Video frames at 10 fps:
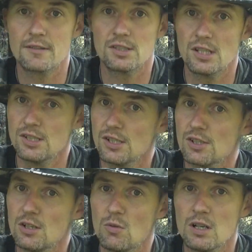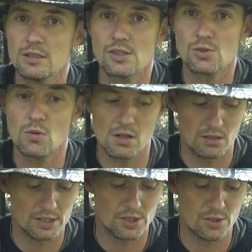because Izzy's going to want the
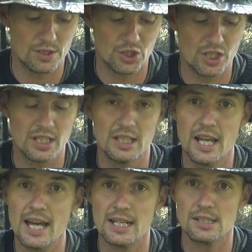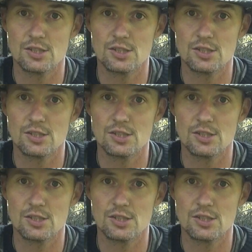squirrel as soon as she can get it.